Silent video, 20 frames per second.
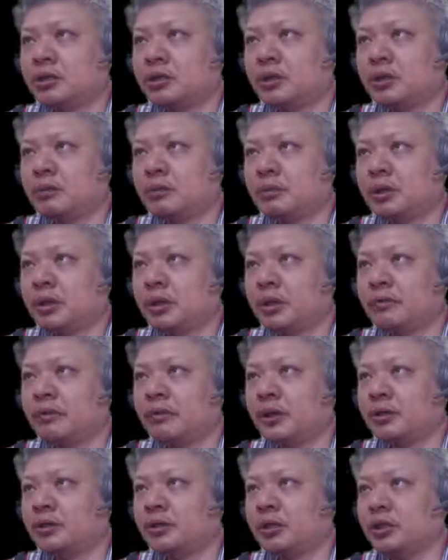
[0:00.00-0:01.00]

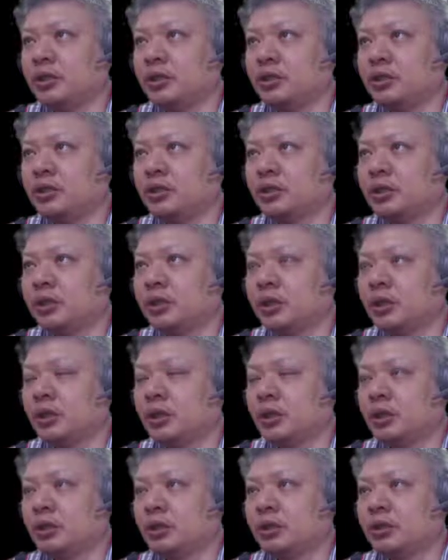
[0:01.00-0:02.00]
advantage. So
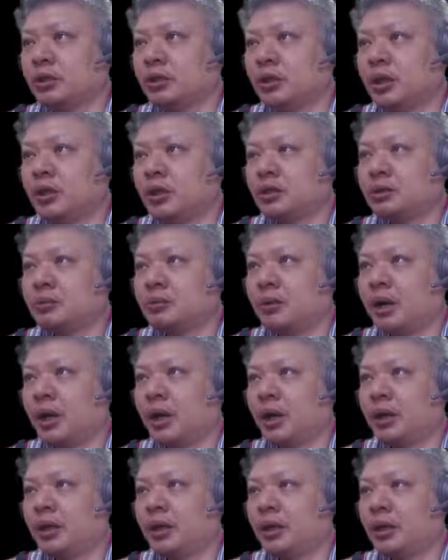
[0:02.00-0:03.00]
that is why
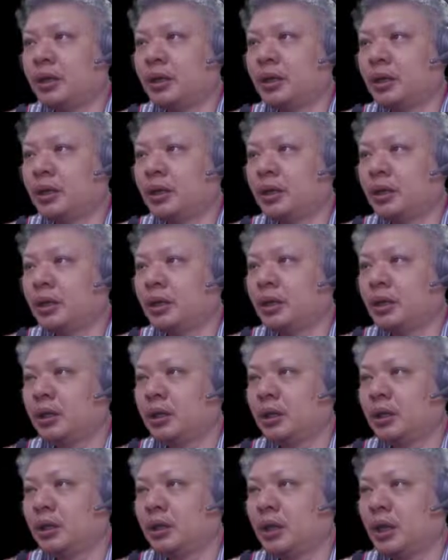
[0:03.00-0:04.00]

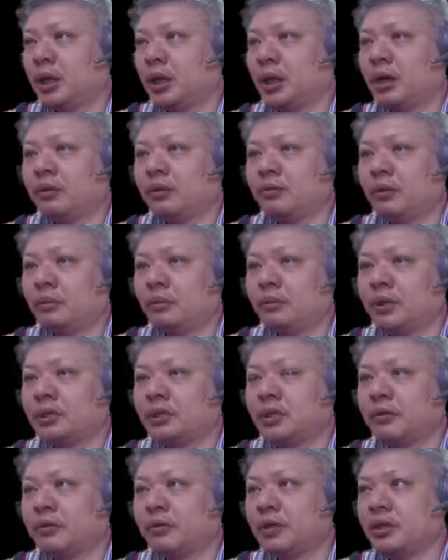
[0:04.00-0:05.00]
r4 plus 7 is
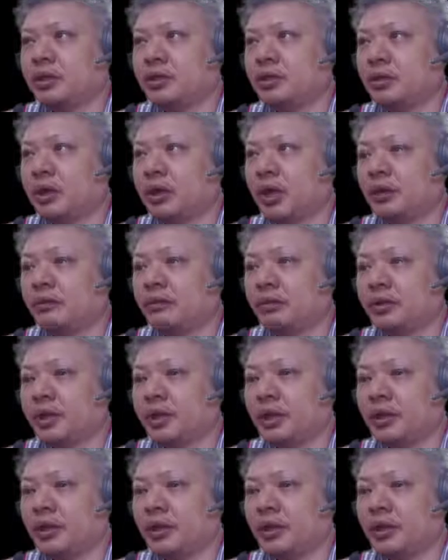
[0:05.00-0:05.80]
not advocated.